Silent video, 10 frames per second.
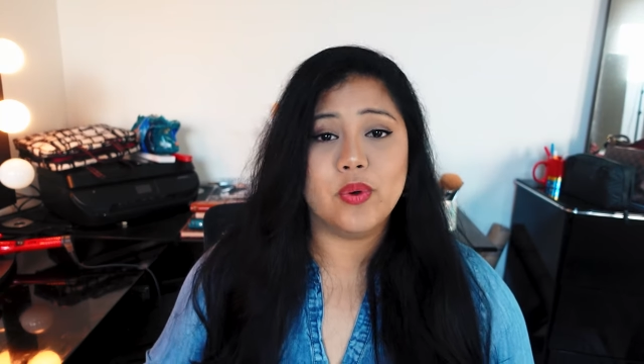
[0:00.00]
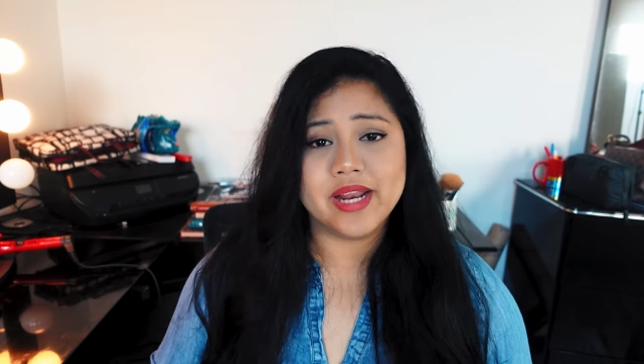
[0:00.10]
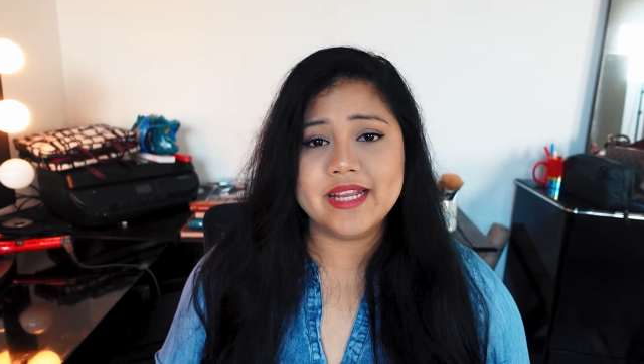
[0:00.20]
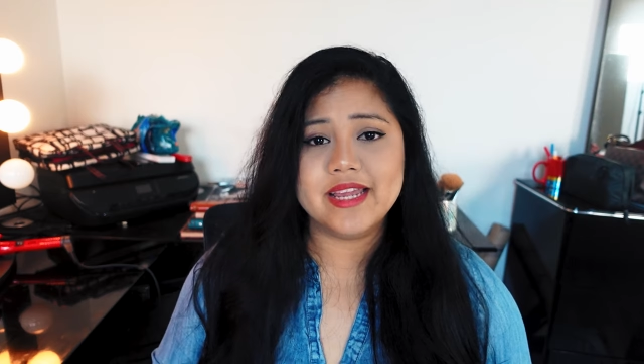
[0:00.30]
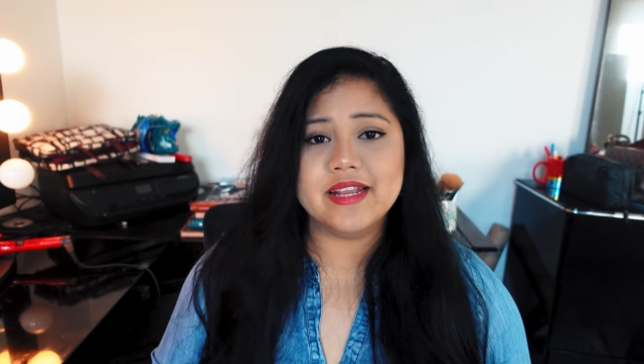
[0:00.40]
what
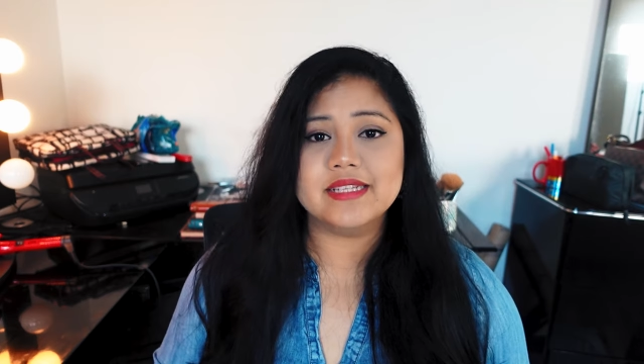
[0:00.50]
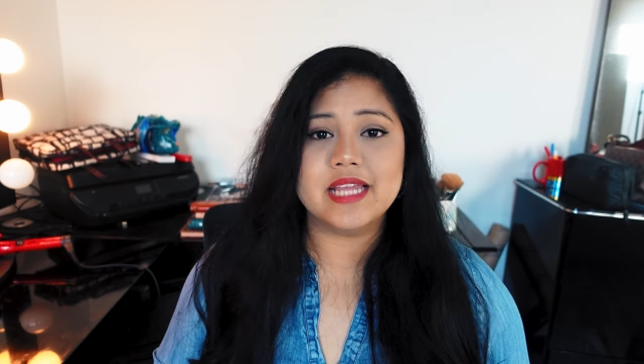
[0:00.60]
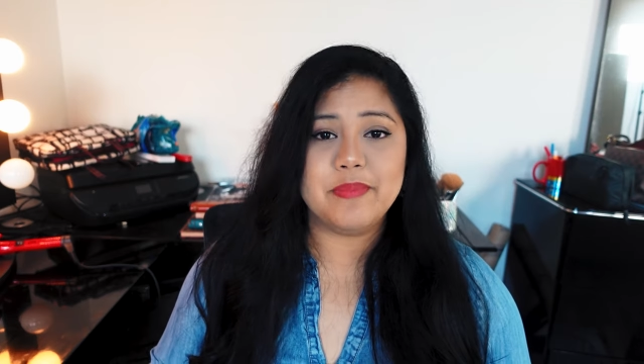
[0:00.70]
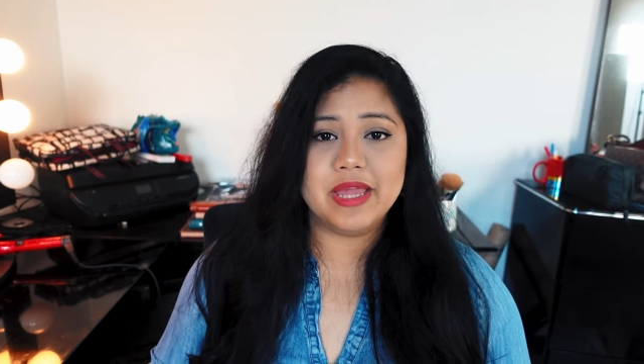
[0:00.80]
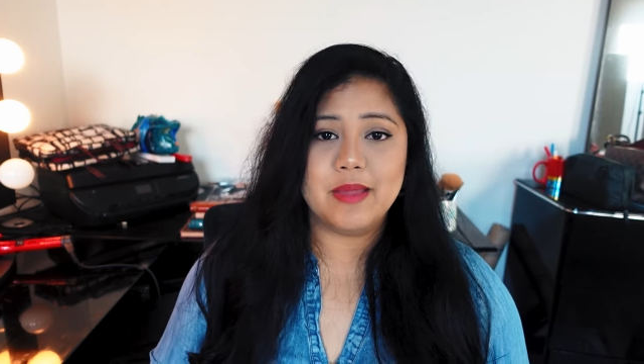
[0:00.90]
I did is
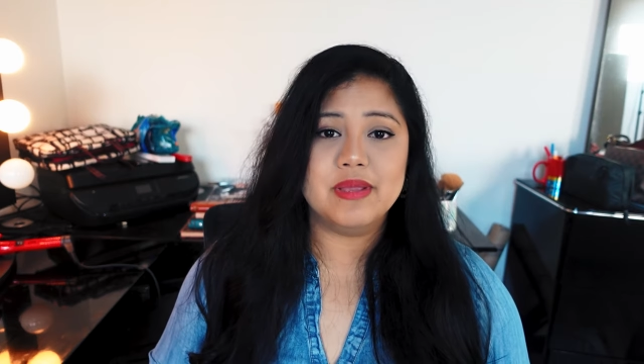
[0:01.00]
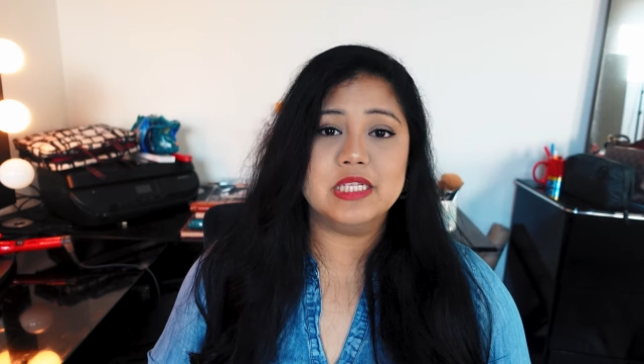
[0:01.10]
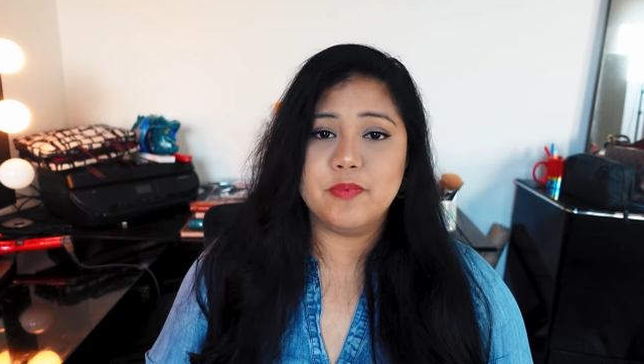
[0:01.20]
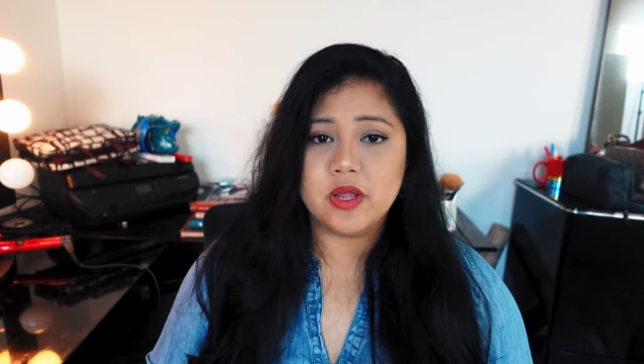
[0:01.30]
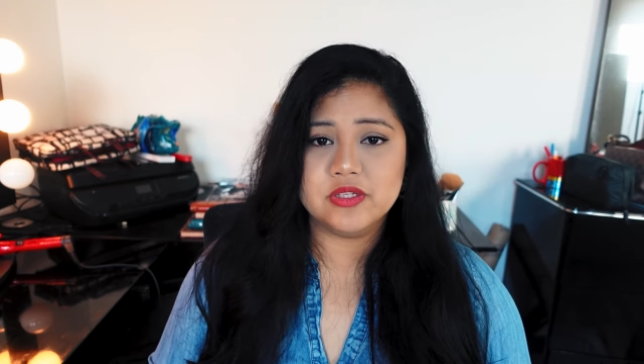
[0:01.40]
I became
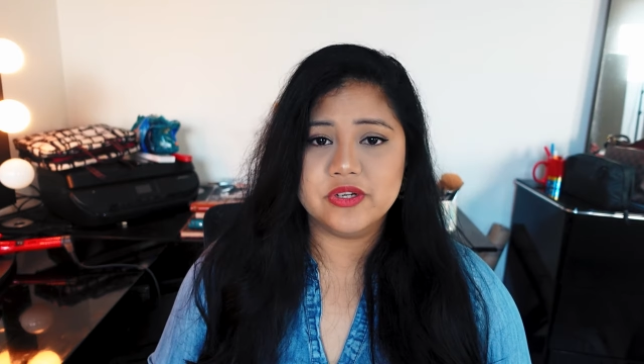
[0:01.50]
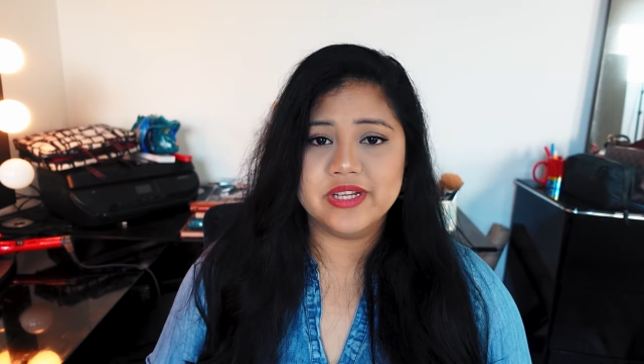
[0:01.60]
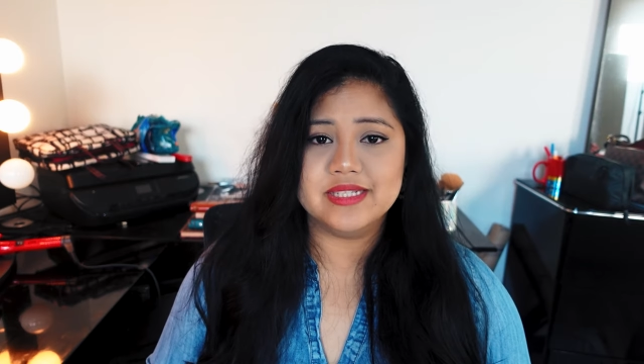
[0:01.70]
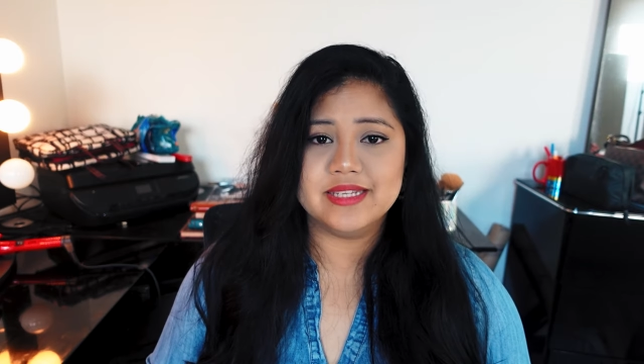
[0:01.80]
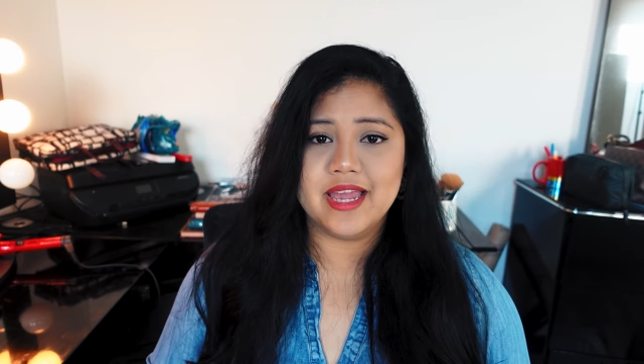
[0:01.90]
his sponsor
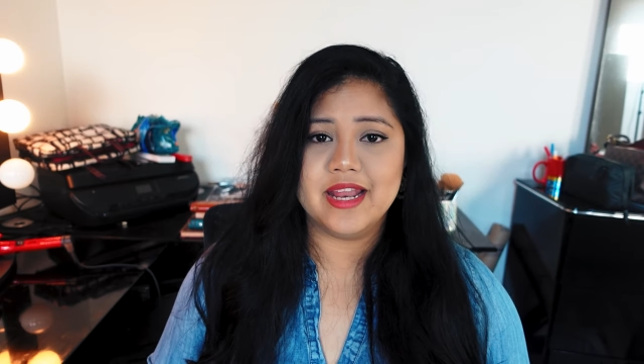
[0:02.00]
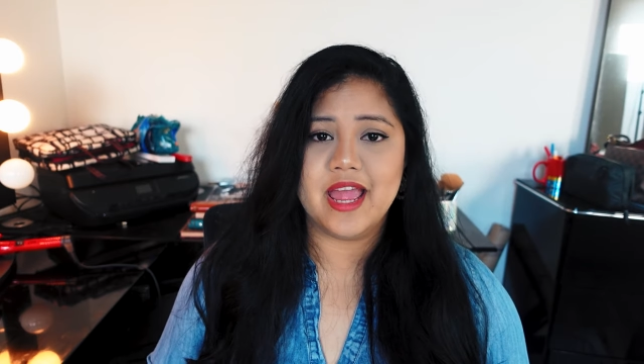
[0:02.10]
instead